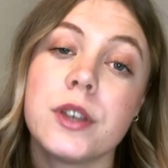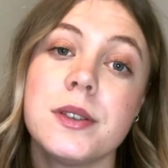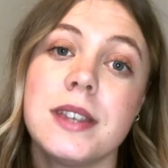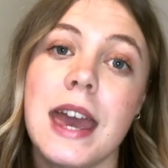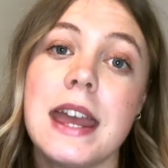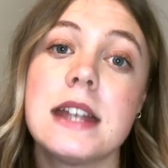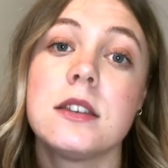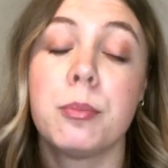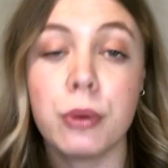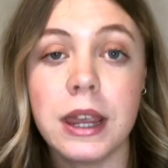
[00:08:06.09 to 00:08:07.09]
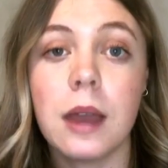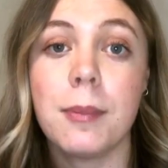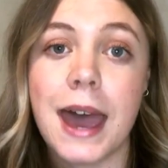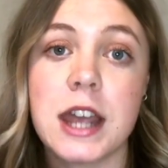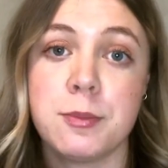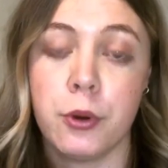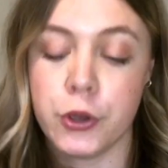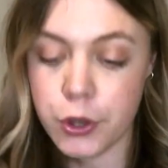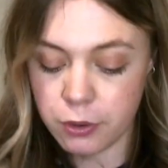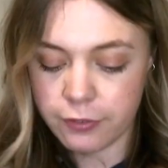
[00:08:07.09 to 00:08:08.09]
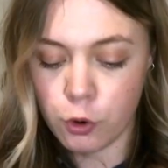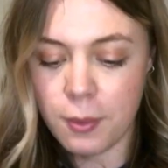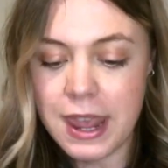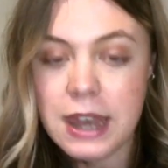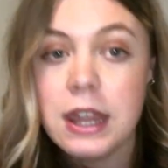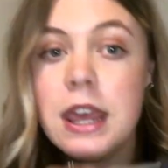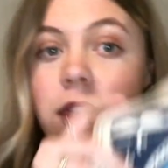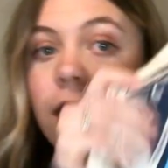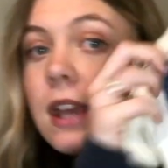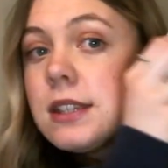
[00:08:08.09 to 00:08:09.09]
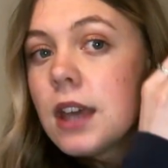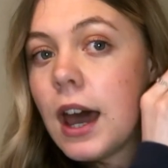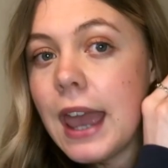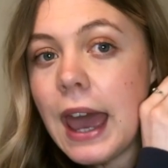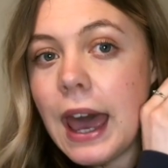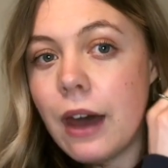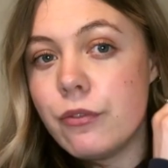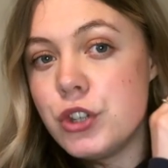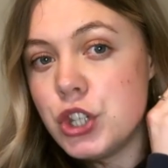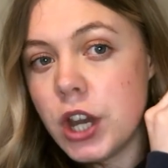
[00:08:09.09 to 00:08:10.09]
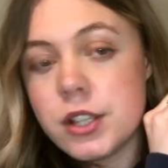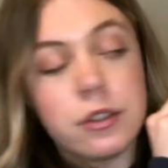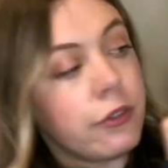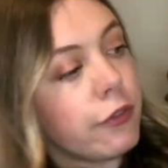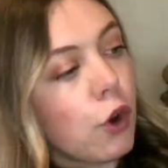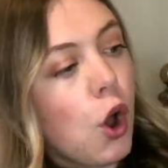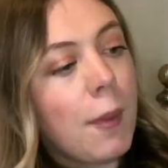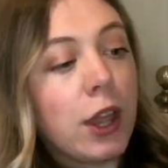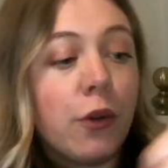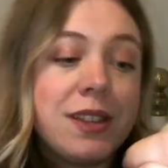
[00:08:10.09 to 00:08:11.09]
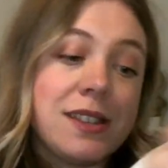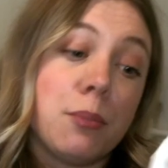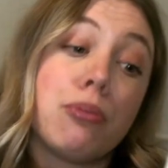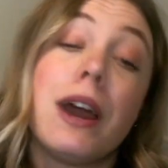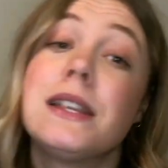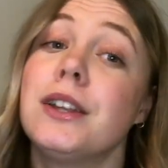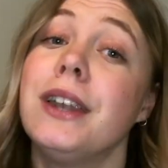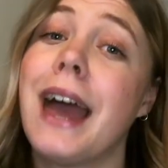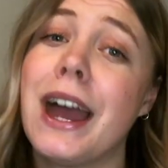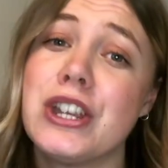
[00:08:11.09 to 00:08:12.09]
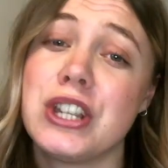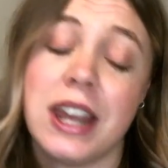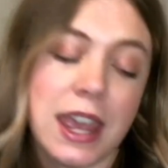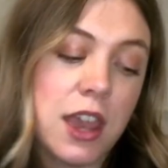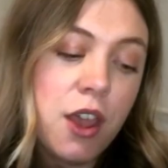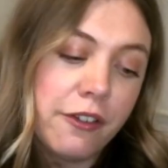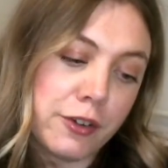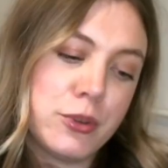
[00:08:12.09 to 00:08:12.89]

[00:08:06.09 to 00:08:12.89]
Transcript: say to bring a bag to put your uniform in. This I have just from, I got this as a present actually from